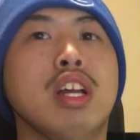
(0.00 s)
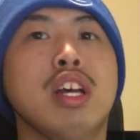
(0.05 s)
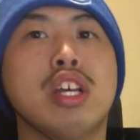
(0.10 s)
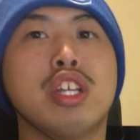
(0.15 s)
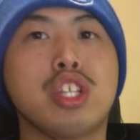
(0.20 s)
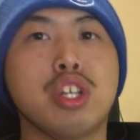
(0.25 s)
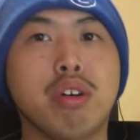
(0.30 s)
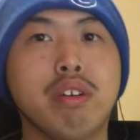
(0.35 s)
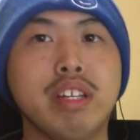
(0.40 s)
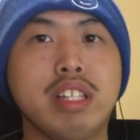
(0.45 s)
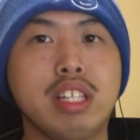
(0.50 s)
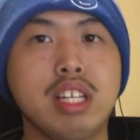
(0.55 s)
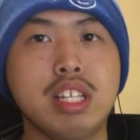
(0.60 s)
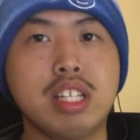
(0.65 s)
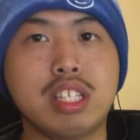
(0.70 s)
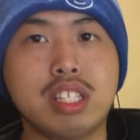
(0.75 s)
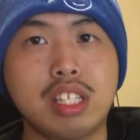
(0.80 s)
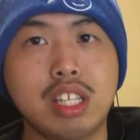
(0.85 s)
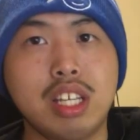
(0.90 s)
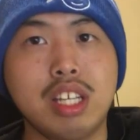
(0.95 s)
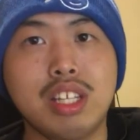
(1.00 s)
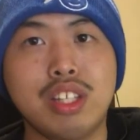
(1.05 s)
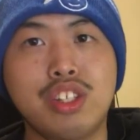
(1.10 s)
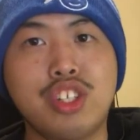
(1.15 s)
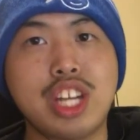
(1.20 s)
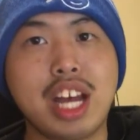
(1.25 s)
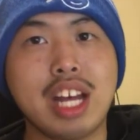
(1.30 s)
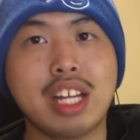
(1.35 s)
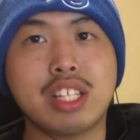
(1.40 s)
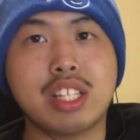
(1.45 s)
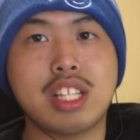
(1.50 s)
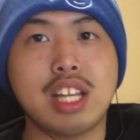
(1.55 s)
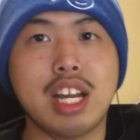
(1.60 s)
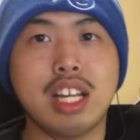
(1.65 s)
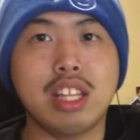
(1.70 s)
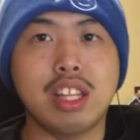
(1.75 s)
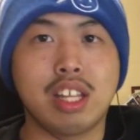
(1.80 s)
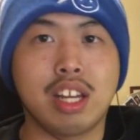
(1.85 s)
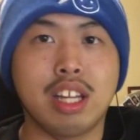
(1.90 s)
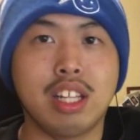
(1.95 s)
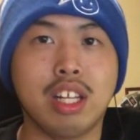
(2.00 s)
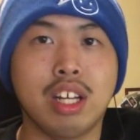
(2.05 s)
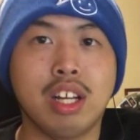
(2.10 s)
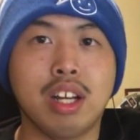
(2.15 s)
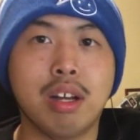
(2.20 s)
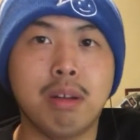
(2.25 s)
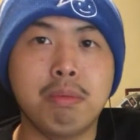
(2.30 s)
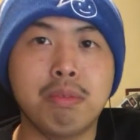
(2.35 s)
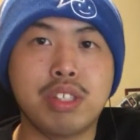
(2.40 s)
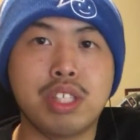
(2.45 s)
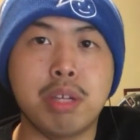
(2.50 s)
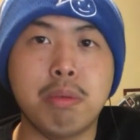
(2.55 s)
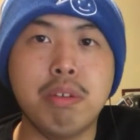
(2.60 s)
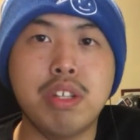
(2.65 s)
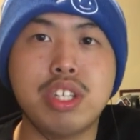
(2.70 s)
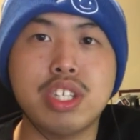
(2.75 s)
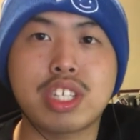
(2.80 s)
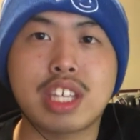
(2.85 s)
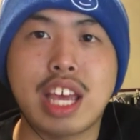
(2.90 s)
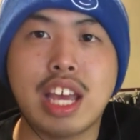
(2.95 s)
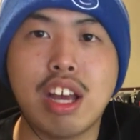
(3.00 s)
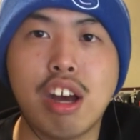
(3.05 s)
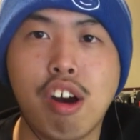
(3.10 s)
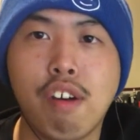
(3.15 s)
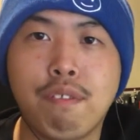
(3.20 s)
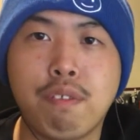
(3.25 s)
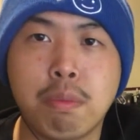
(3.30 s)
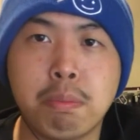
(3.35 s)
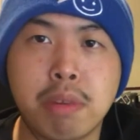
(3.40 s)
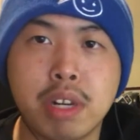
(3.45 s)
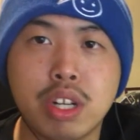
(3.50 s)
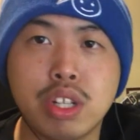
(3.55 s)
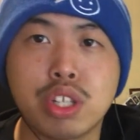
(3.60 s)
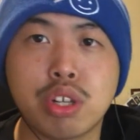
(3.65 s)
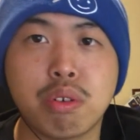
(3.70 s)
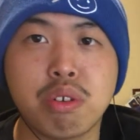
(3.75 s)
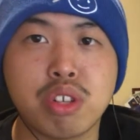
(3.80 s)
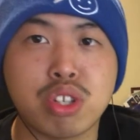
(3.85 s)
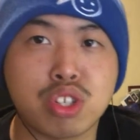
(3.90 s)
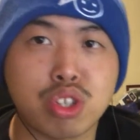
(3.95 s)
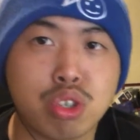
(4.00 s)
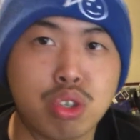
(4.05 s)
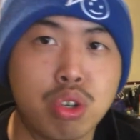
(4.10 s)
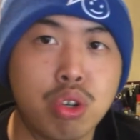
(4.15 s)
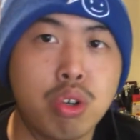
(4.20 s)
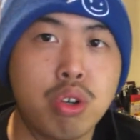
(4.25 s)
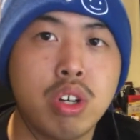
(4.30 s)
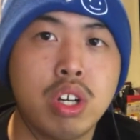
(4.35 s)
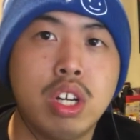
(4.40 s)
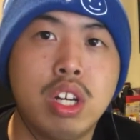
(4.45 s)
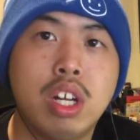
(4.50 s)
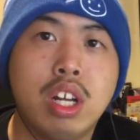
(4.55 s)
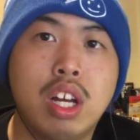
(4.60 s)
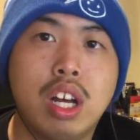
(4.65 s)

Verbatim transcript: So in this scene, Jack said that um, just came home from military school